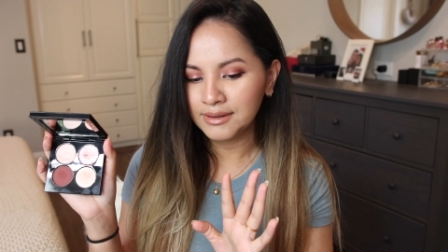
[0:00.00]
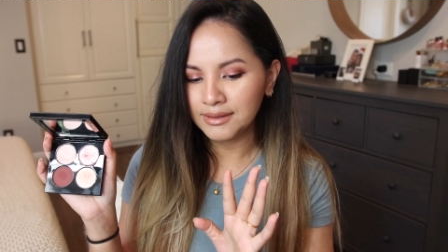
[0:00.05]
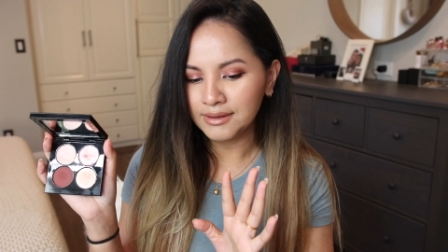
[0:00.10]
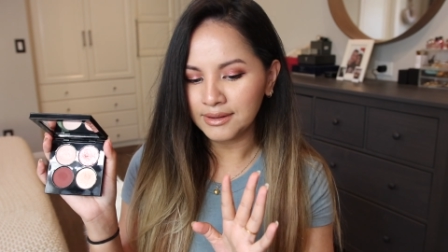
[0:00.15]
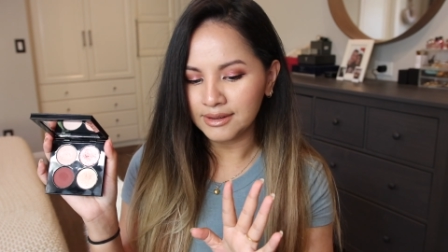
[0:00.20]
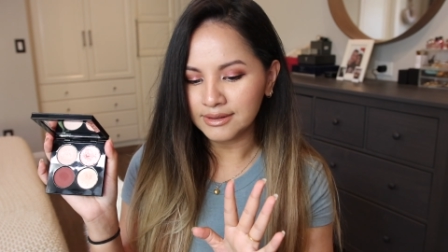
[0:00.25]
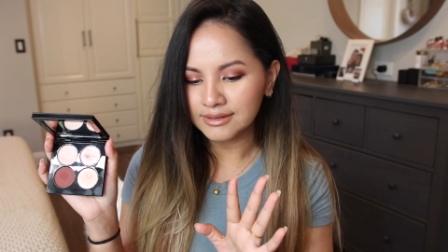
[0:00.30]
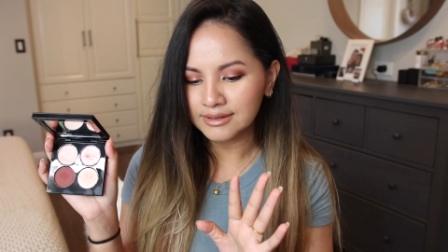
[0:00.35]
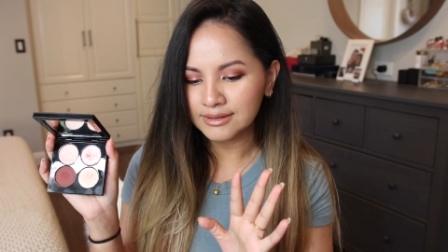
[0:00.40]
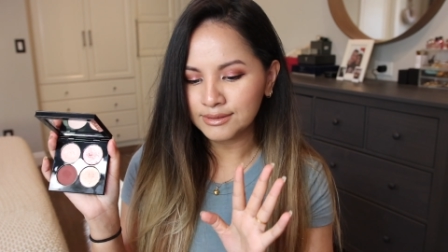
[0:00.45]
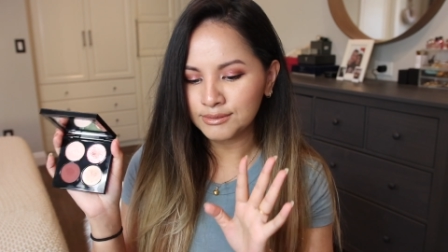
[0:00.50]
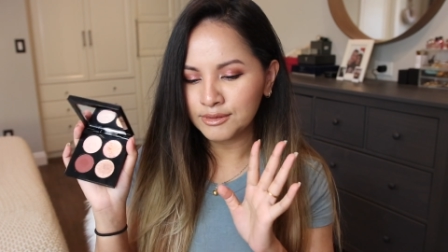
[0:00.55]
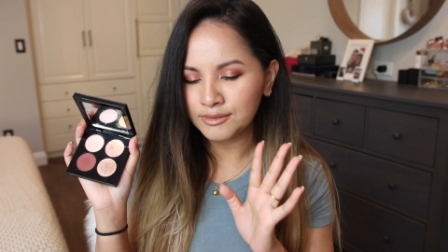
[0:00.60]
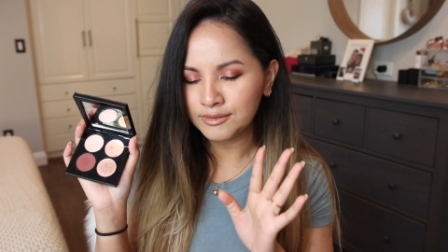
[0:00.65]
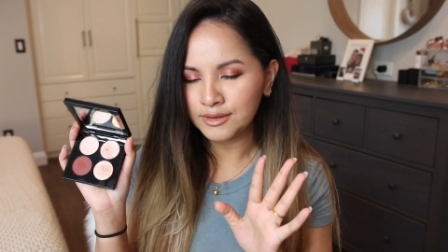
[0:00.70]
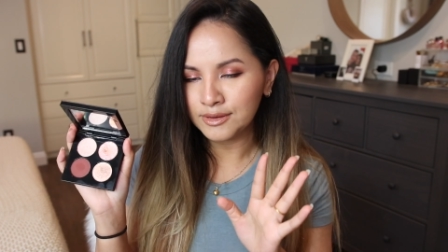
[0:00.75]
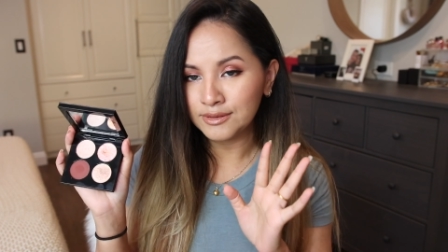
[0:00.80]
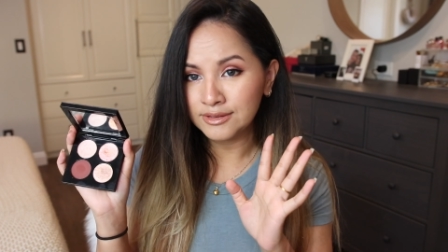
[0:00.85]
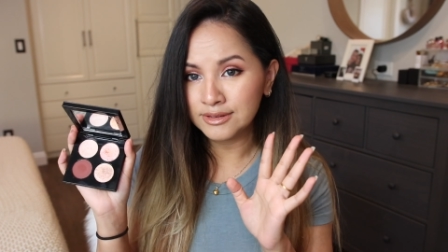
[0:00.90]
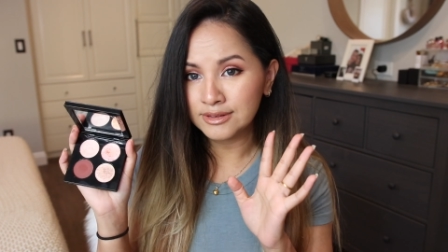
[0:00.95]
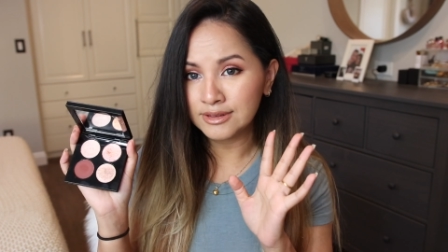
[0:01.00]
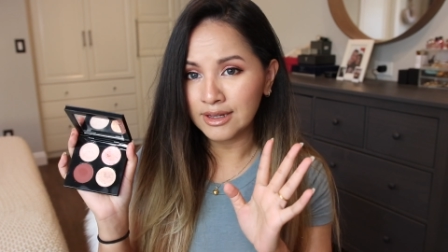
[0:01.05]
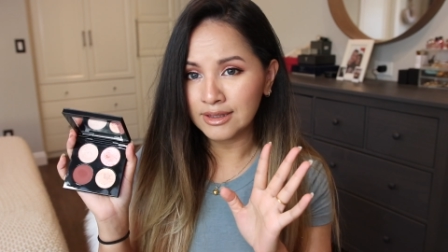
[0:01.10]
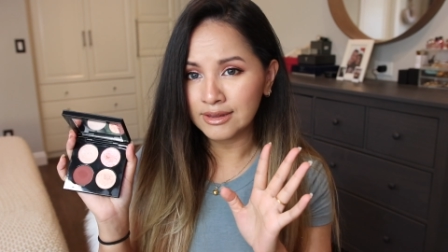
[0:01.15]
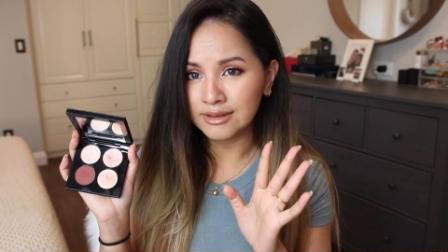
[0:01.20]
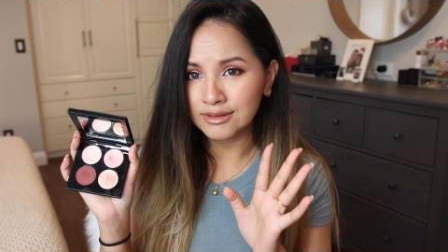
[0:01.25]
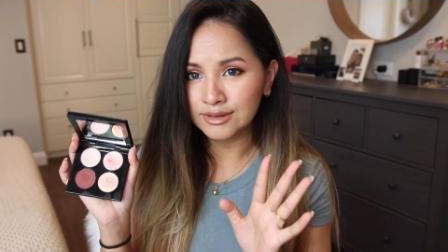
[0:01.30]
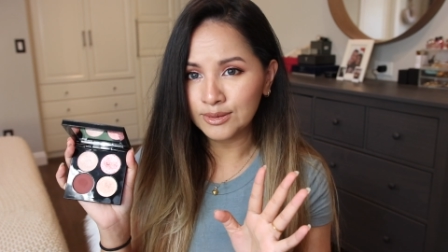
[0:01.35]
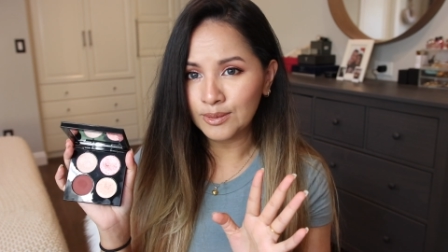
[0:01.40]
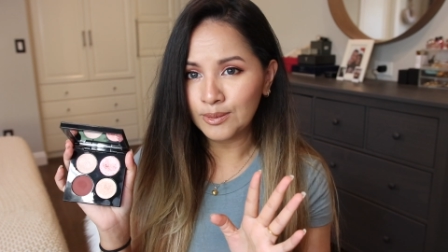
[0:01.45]
thoughts and reviews
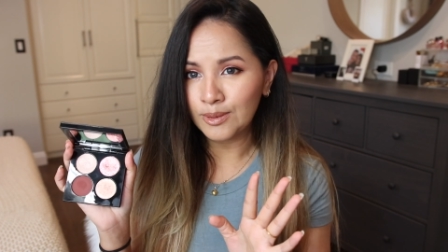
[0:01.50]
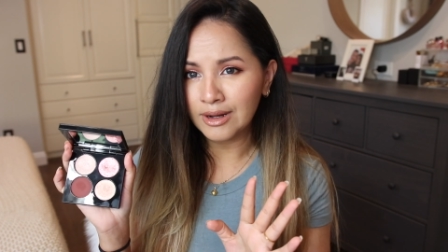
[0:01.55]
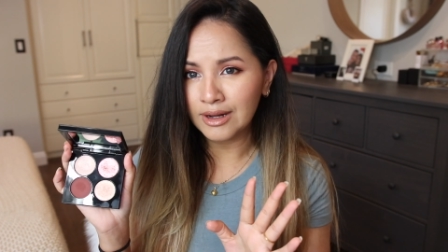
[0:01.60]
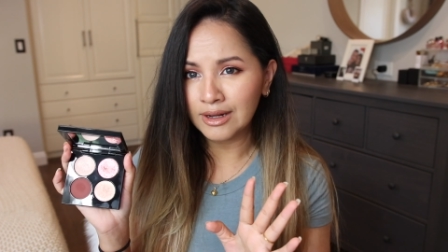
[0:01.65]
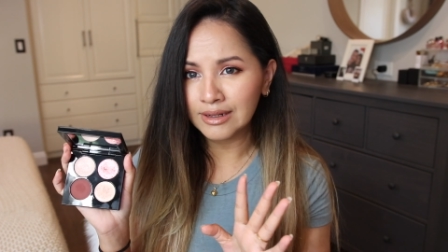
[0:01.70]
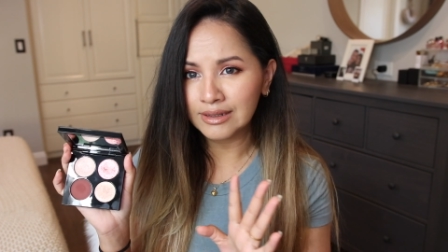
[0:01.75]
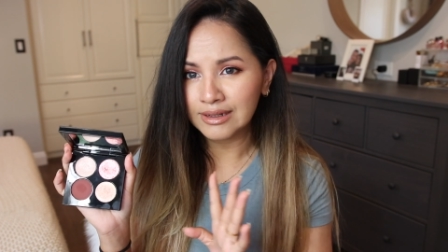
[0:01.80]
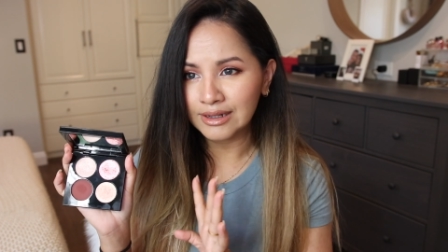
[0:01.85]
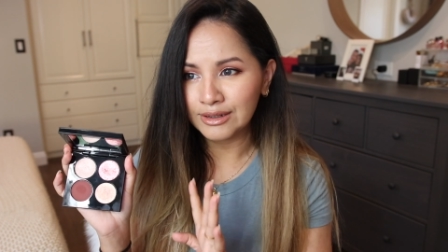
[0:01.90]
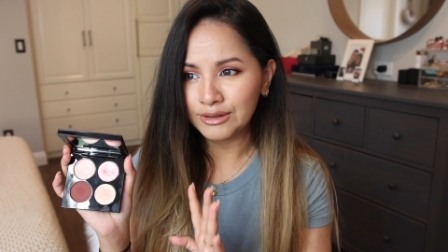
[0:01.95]
on this quad.